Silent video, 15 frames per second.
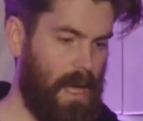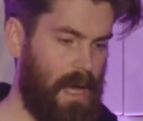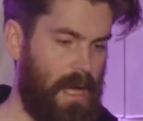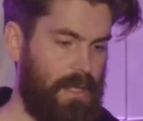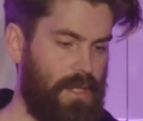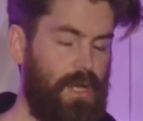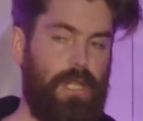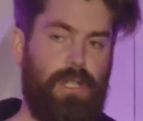
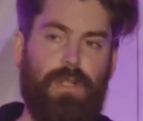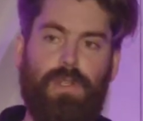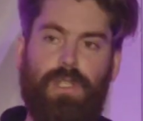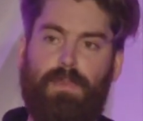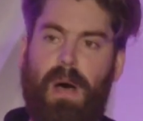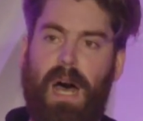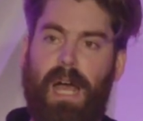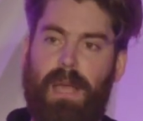can
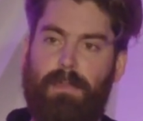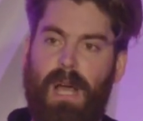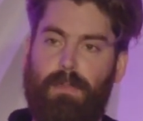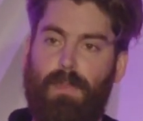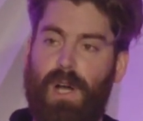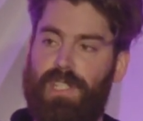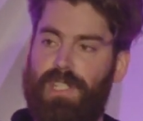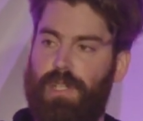use my
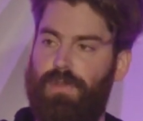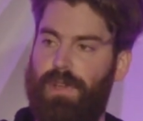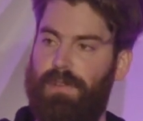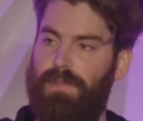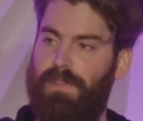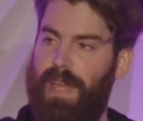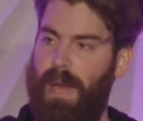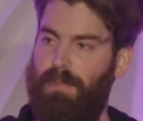Monster
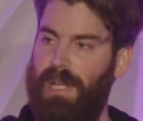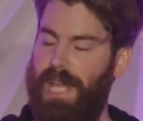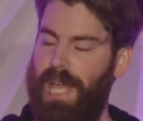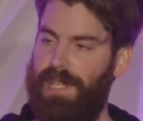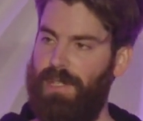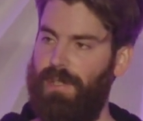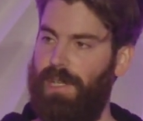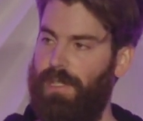Drift
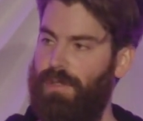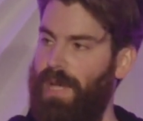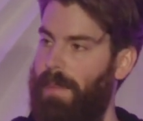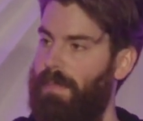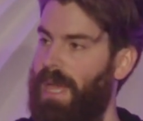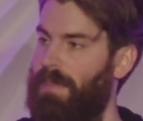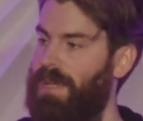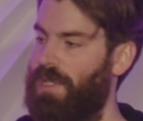application. You can do
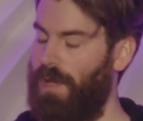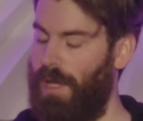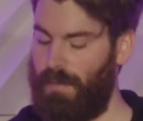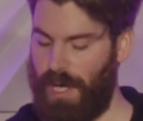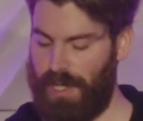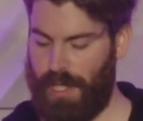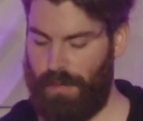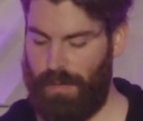npm install
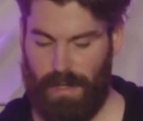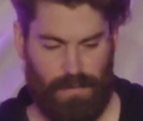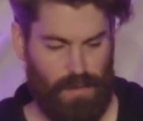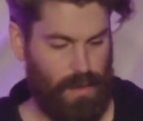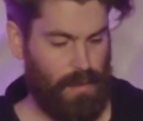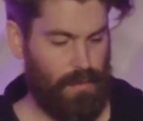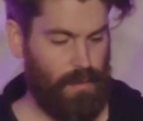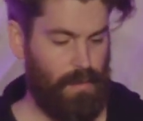Monster
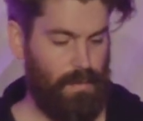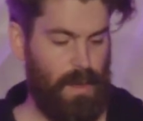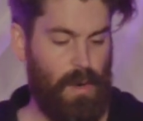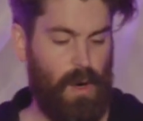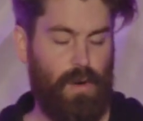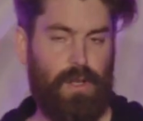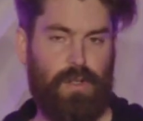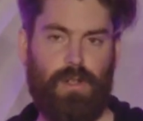Drift. You can
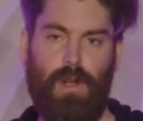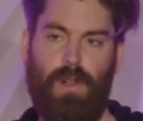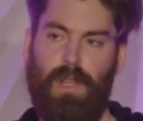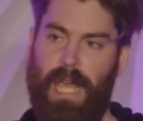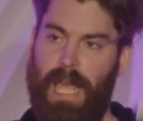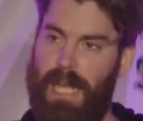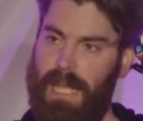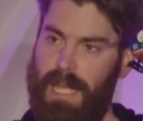remote
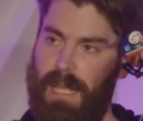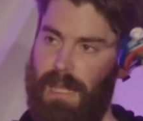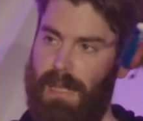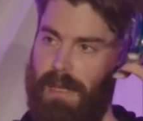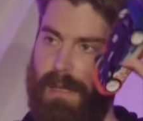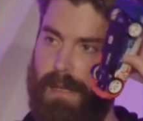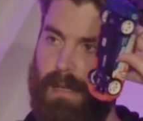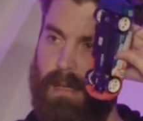control
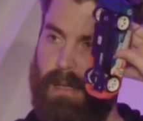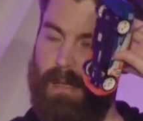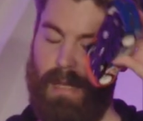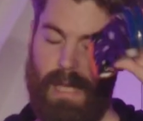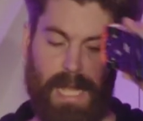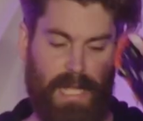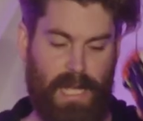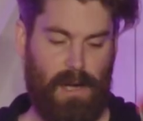any
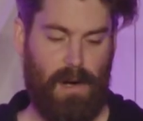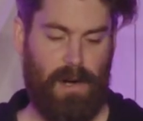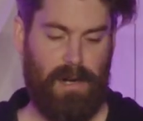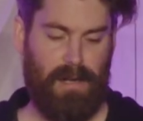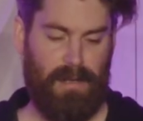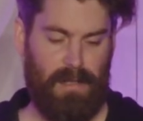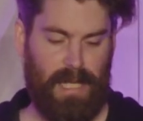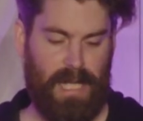
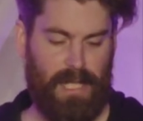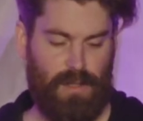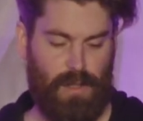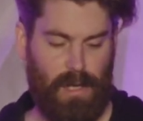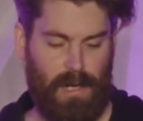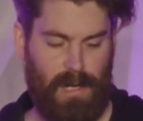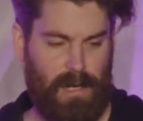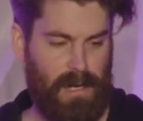car, any
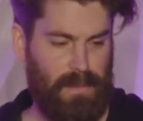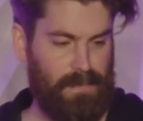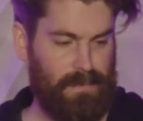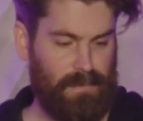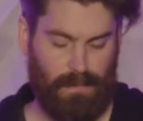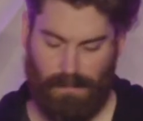toy car.